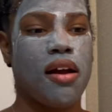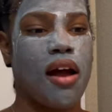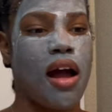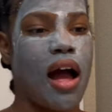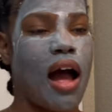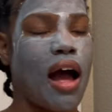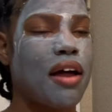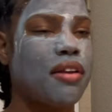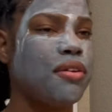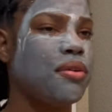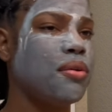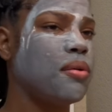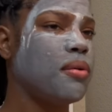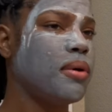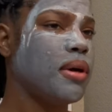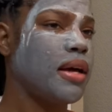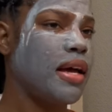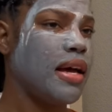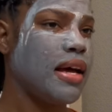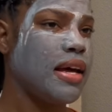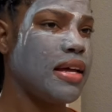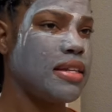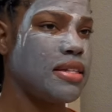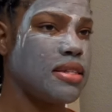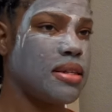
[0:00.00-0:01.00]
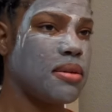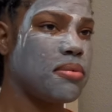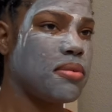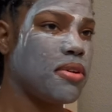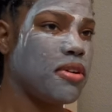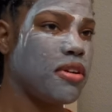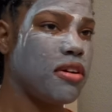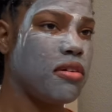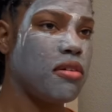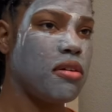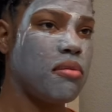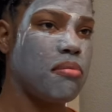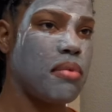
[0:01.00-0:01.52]
I knew it had something
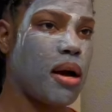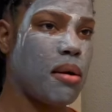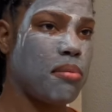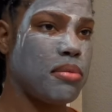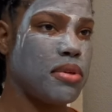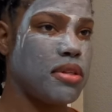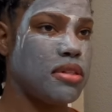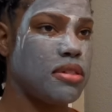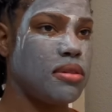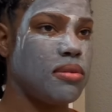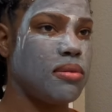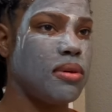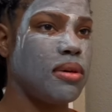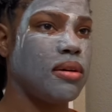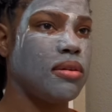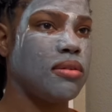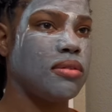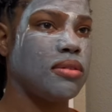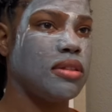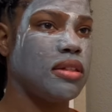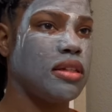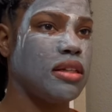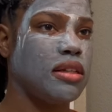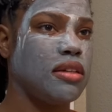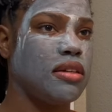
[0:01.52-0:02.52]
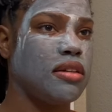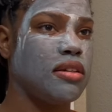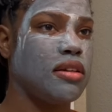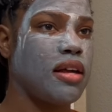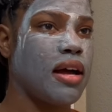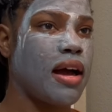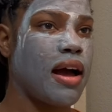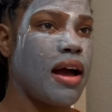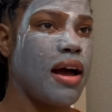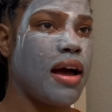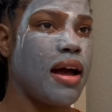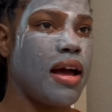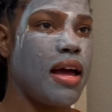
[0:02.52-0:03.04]
to do with my mental health and
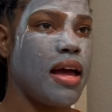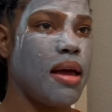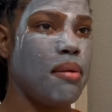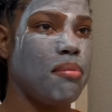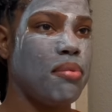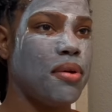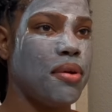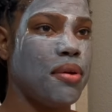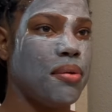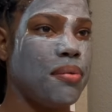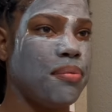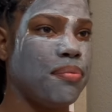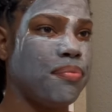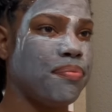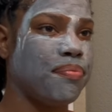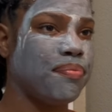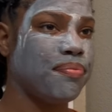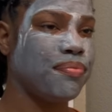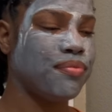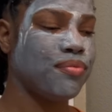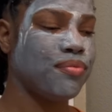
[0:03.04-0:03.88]
how I had been,